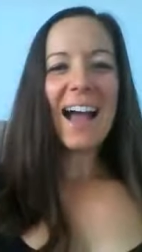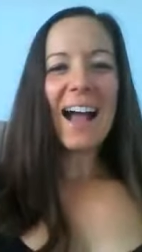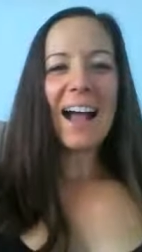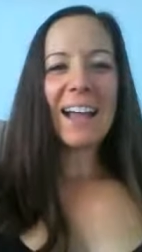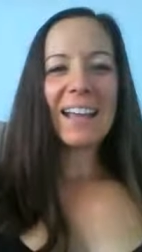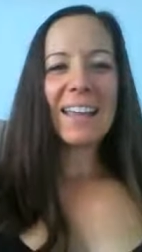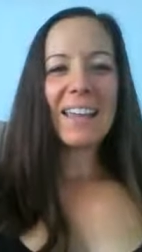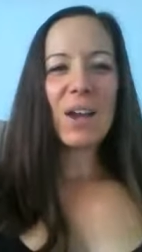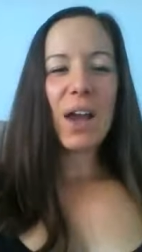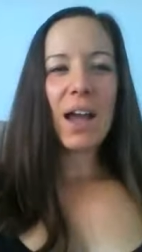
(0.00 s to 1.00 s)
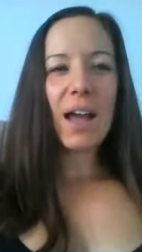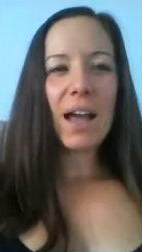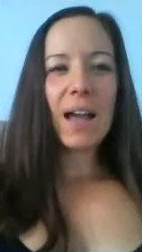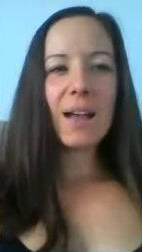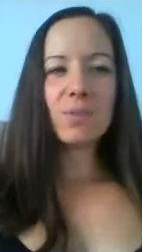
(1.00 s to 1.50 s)
I
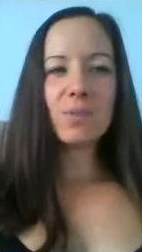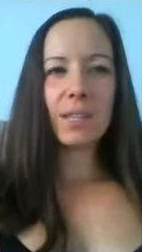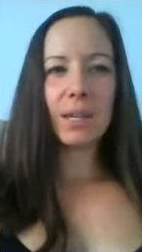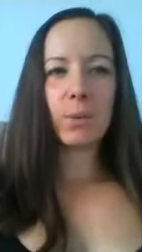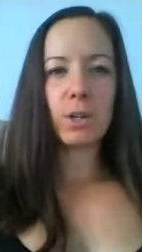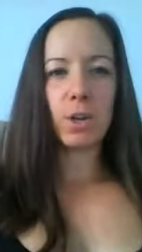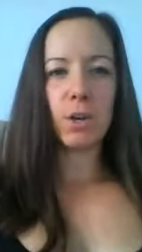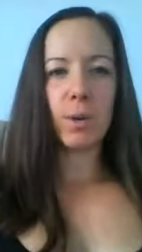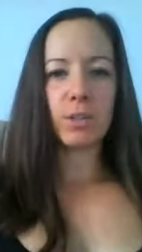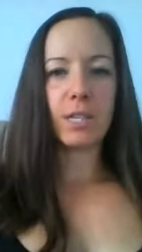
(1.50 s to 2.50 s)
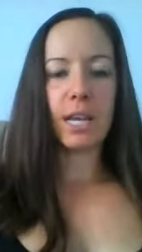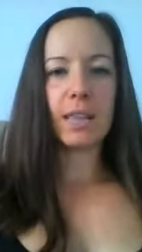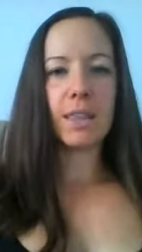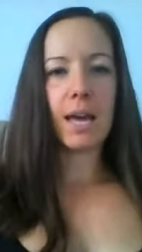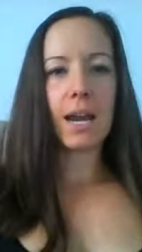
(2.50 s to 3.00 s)
have something that I want to talk about
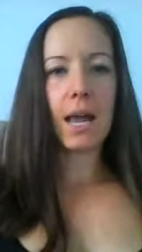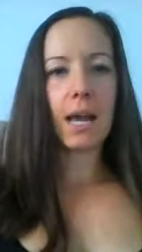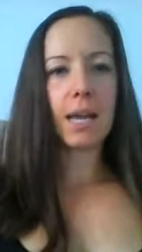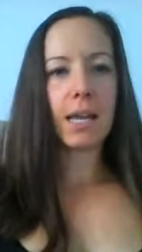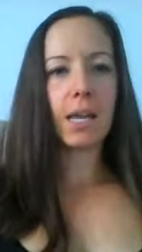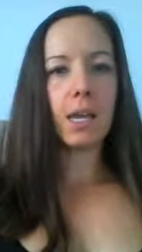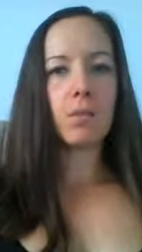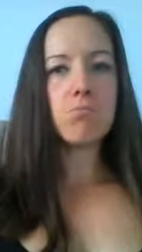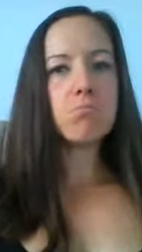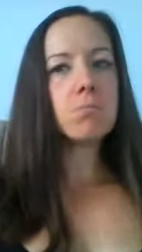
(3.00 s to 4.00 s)
today that I